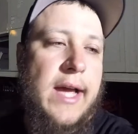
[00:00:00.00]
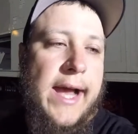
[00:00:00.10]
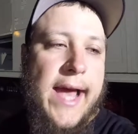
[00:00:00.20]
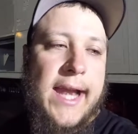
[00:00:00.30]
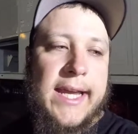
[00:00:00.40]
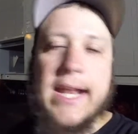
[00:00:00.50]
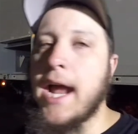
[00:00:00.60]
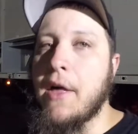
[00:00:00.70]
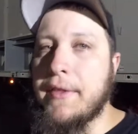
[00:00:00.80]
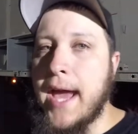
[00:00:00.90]
I gotta eat
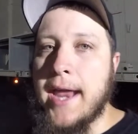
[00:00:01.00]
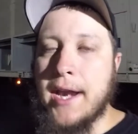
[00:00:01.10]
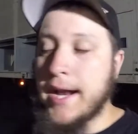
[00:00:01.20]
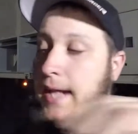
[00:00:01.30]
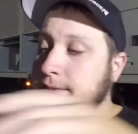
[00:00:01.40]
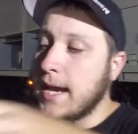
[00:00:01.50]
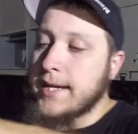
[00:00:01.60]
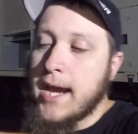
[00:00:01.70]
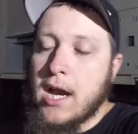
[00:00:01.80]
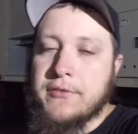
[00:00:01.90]
healthy out here, gotta take
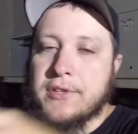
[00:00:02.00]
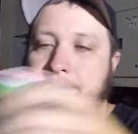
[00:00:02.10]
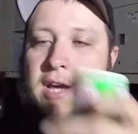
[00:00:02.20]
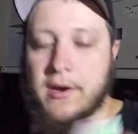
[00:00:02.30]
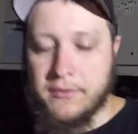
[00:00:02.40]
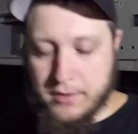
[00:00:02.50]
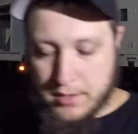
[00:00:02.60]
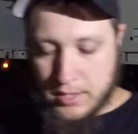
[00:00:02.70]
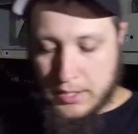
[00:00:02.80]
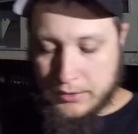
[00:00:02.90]
care of yourself.
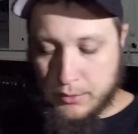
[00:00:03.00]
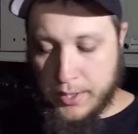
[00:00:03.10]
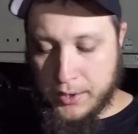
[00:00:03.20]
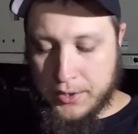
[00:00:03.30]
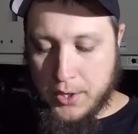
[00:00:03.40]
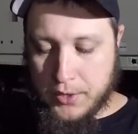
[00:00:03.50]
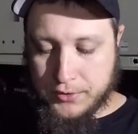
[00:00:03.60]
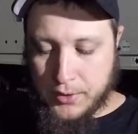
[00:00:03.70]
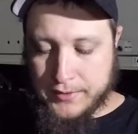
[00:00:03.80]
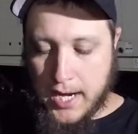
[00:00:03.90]
So what I'm gonna do is
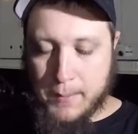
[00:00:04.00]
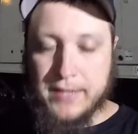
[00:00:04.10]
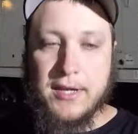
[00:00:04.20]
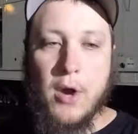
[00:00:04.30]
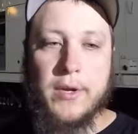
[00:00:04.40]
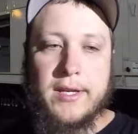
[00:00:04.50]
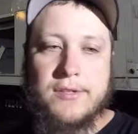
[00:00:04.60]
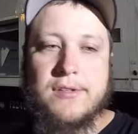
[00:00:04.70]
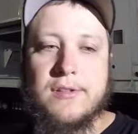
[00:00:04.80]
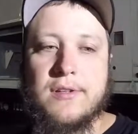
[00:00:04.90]
I'm gonna take my Tony's,
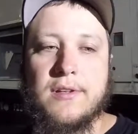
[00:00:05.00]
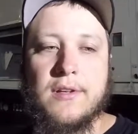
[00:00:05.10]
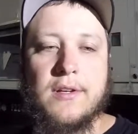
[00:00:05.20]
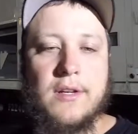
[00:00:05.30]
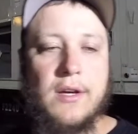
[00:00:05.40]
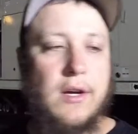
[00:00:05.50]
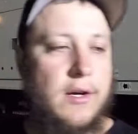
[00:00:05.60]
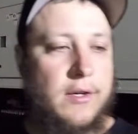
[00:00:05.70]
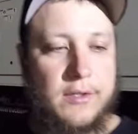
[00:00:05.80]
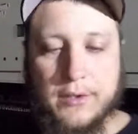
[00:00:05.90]

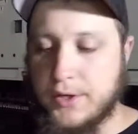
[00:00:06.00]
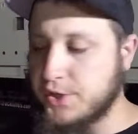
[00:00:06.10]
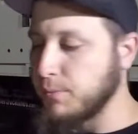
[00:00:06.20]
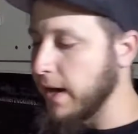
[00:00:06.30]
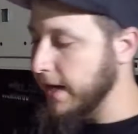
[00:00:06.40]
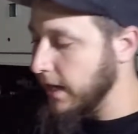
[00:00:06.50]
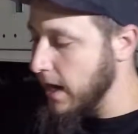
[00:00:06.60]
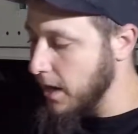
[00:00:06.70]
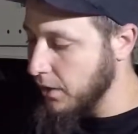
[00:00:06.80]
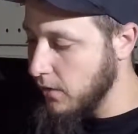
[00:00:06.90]
I'm gonna sprinkle it
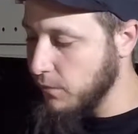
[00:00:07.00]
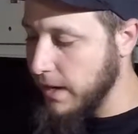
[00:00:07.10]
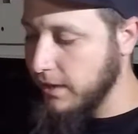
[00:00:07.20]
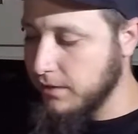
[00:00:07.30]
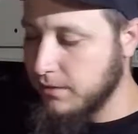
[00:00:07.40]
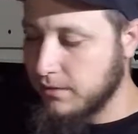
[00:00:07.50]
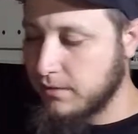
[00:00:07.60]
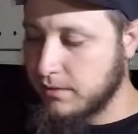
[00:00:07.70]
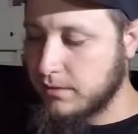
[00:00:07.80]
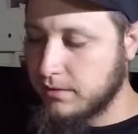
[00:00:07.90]
all over my
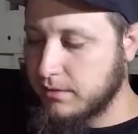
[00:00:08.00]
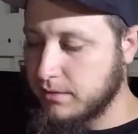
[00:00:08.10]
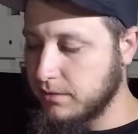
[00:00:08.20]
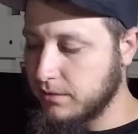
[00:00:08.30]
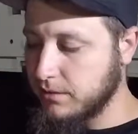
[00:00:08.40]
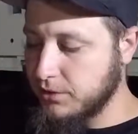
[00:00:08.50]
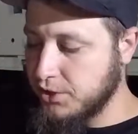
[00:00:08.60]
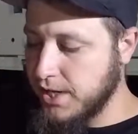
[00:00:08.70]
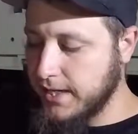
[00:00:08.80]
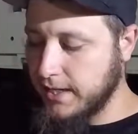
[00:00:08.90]

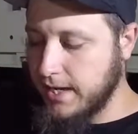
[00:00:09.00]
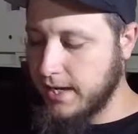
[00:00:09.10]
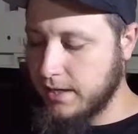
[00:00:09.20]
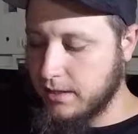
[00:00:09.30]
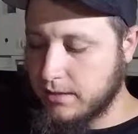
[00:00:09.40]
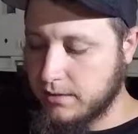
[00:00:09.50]
chicken here.